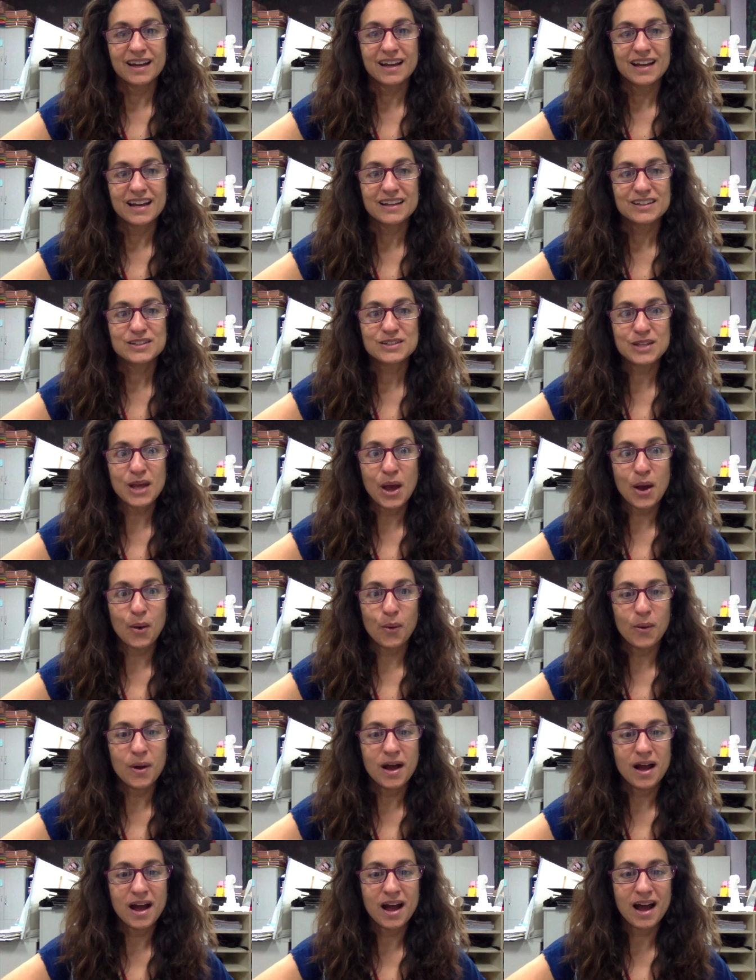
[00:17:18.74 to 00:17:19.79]
So
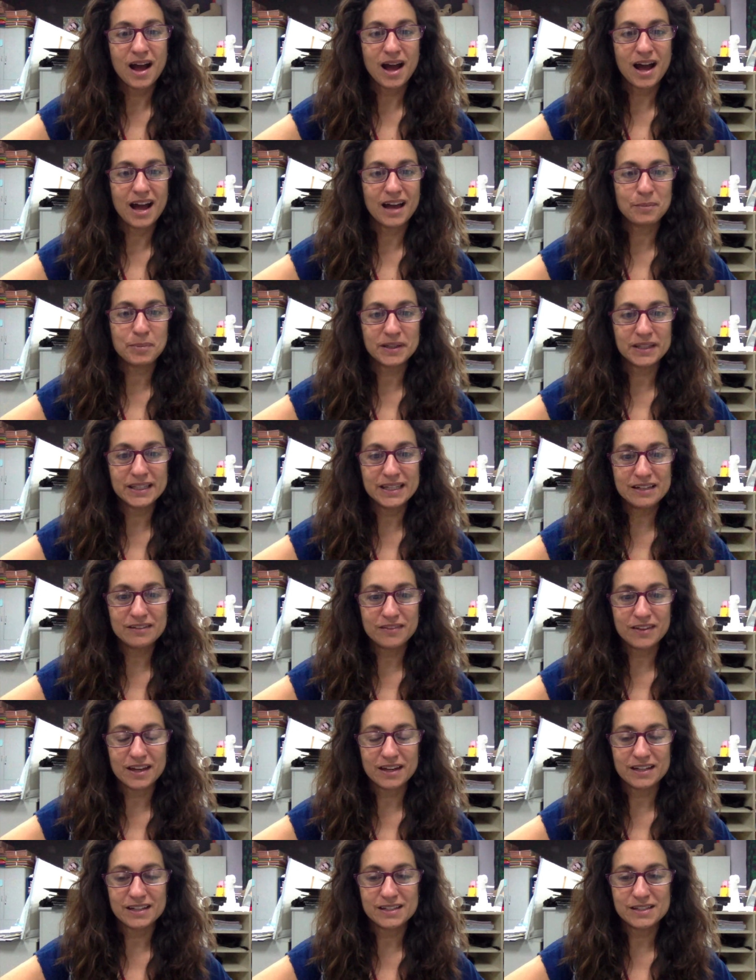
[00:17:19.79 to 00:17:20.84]
I believe
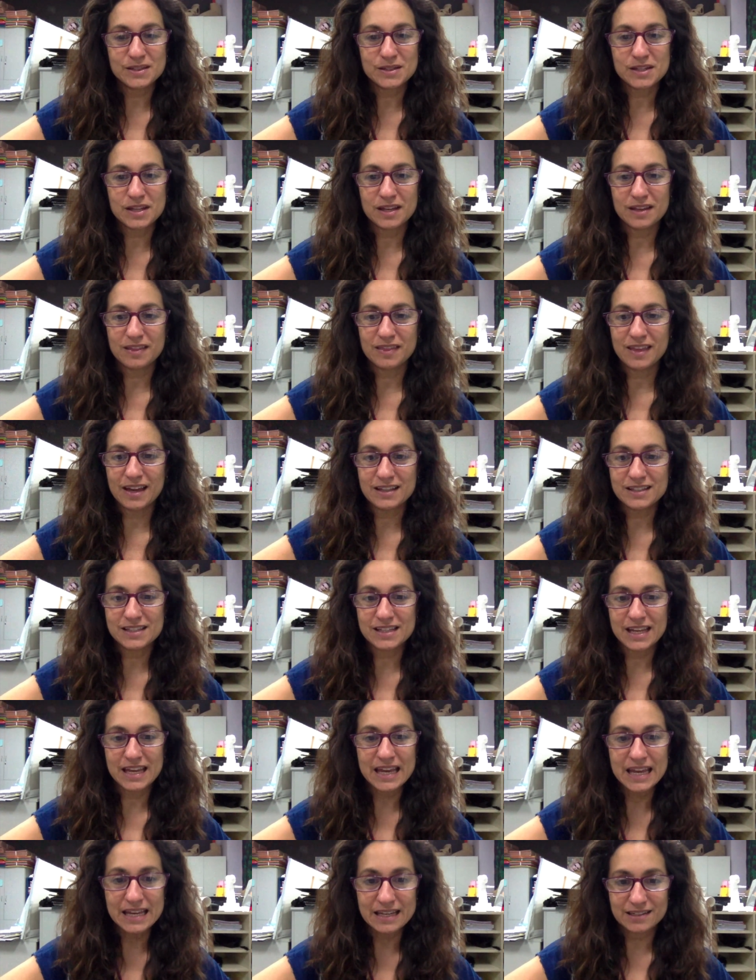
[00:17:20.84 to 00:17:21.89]
that's
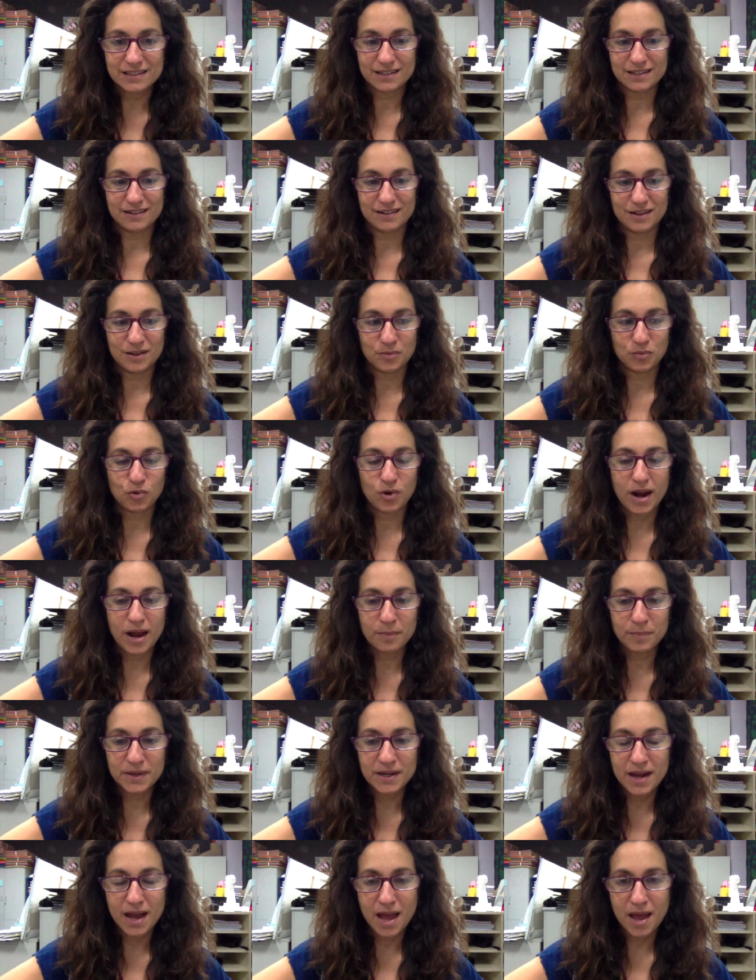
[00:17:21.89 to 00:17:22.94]
it. I'm
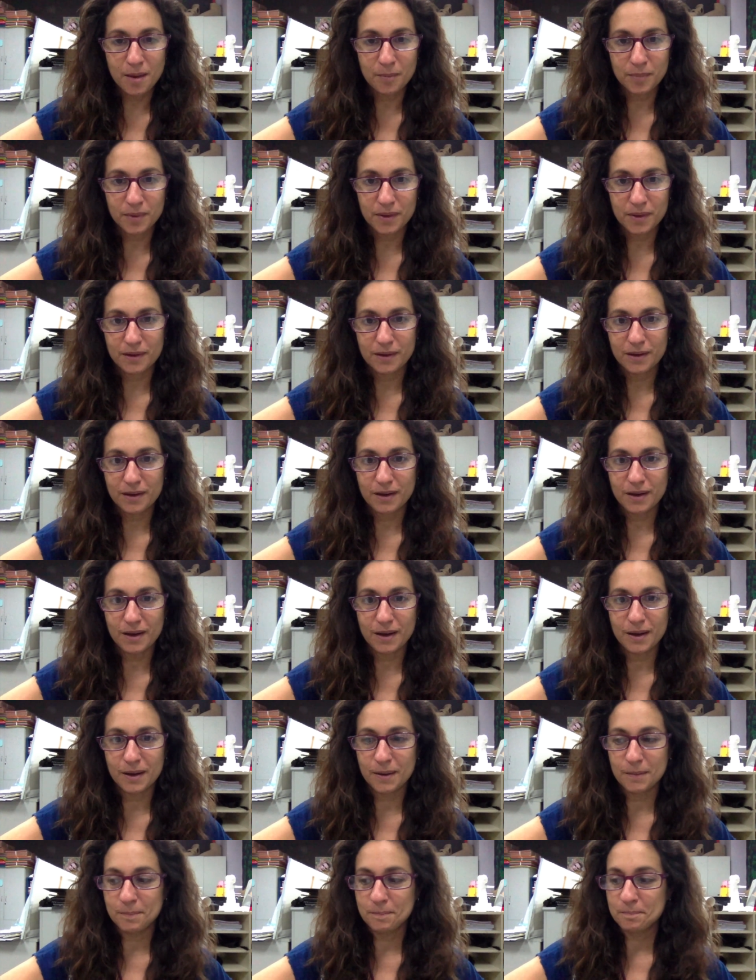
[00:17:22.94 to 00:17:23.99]
wrapping up.
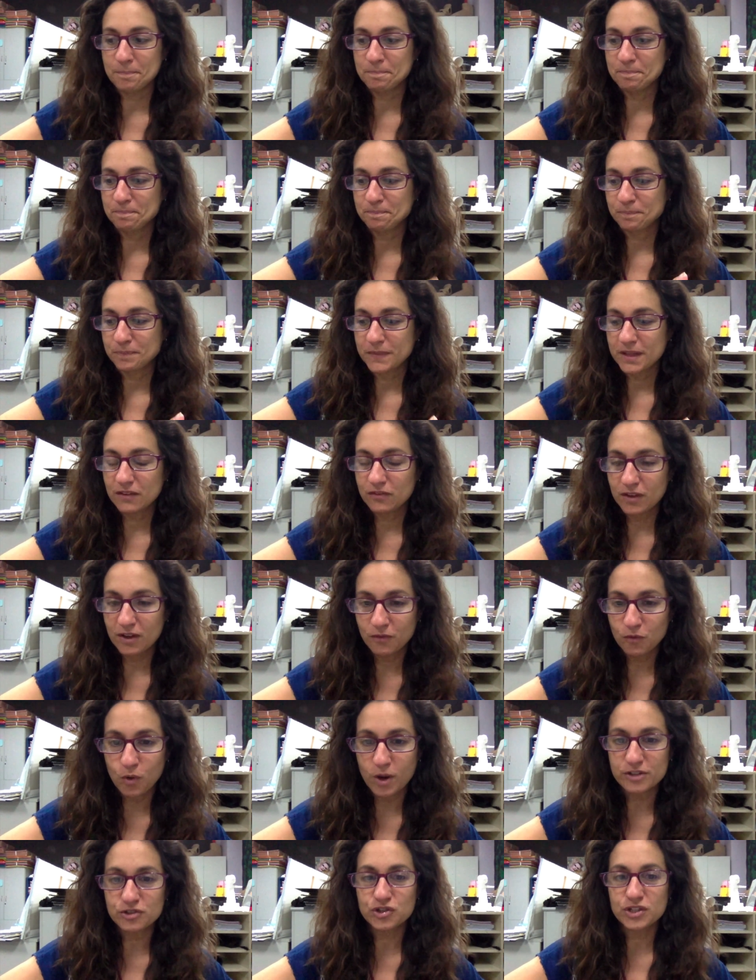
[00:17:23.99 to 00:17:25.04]
If you have
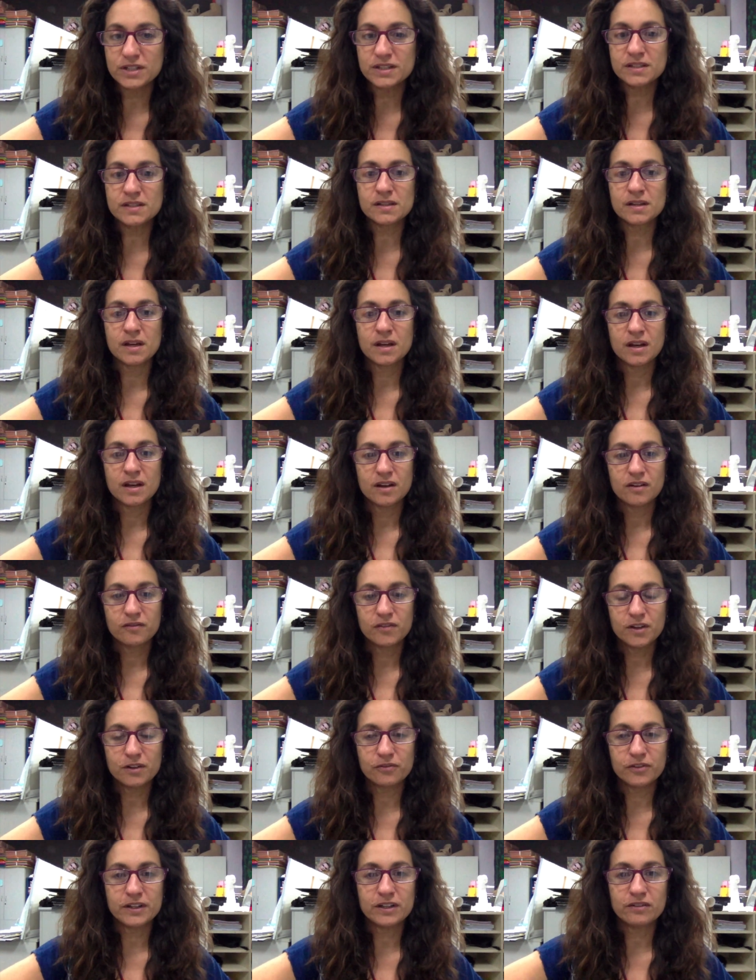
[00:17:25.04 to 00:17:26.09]
questions, feel
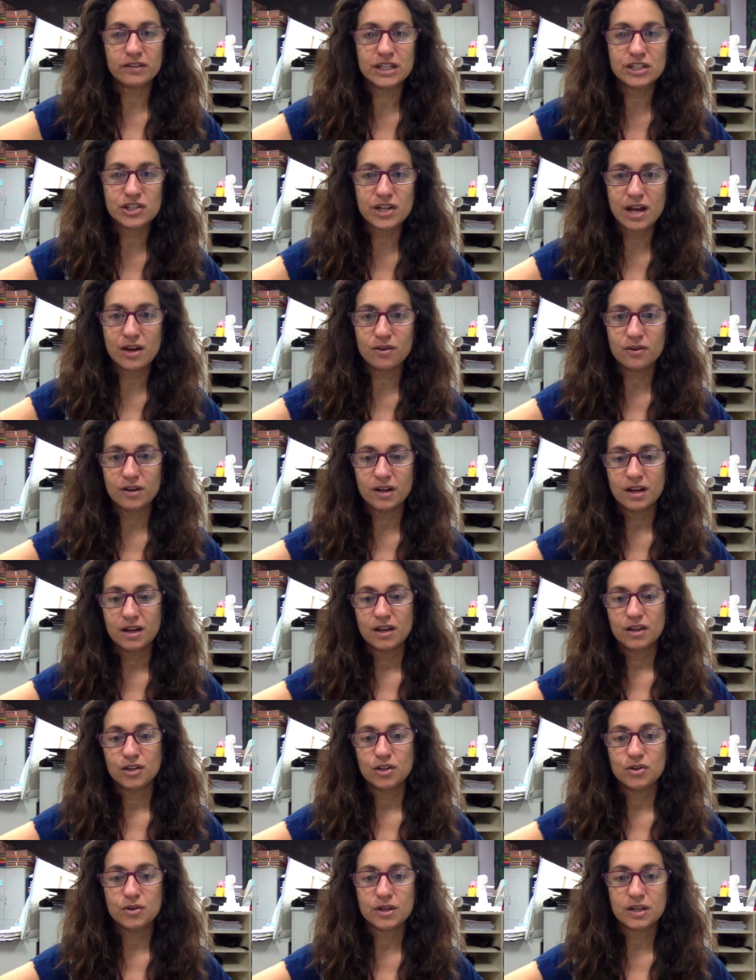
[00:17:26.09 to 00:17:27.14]
free to reach out.
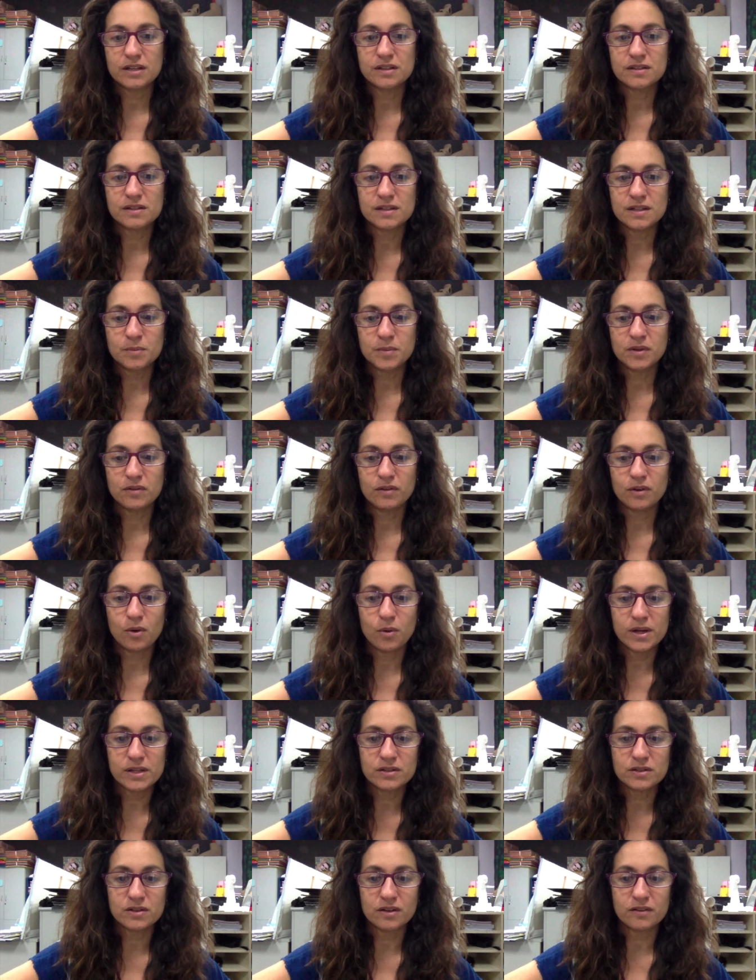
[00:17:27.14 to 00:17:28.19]
You can send me a
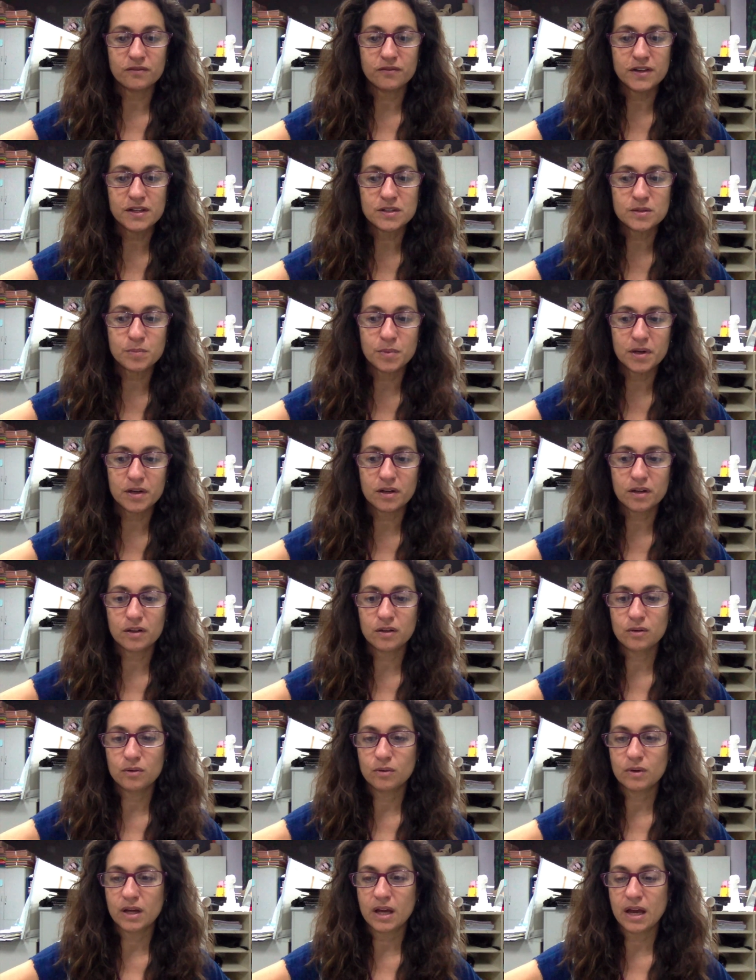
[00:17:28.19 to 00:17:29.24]
request on Facebook. You
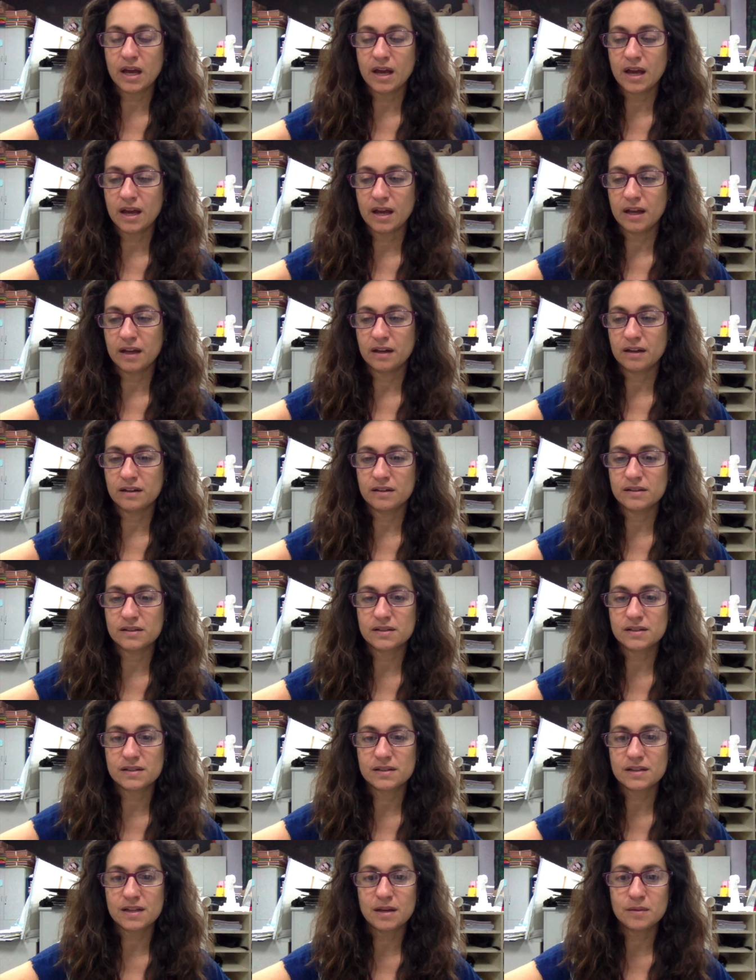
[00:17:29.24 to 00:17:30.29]
can
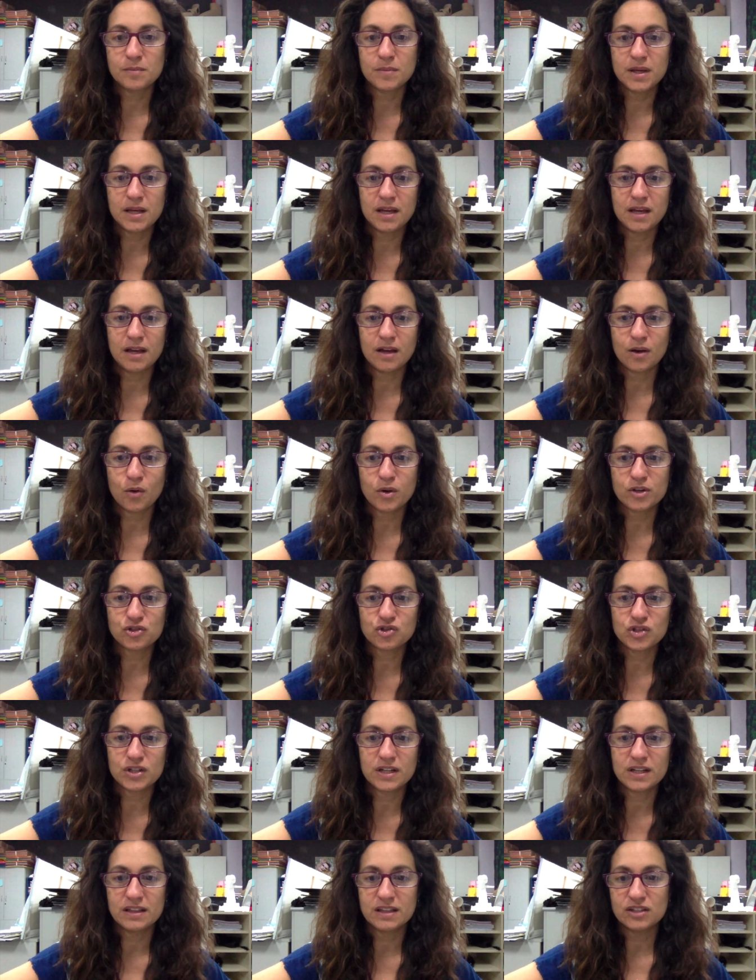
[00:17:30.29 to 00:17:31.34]
send me a question
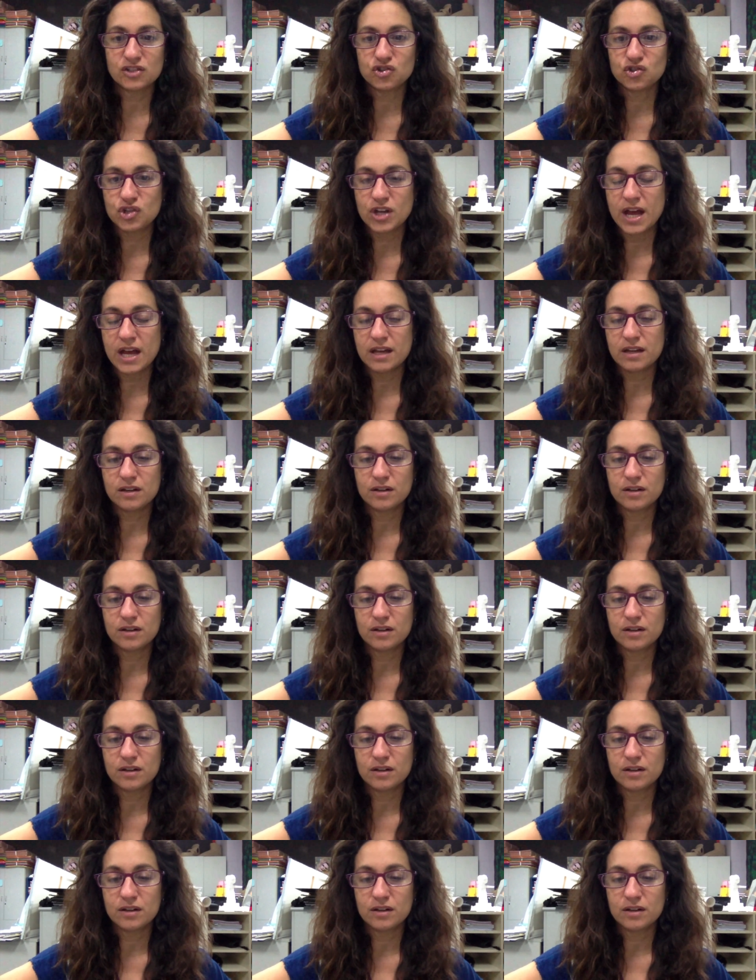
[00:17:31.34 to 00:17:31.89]
in this chat.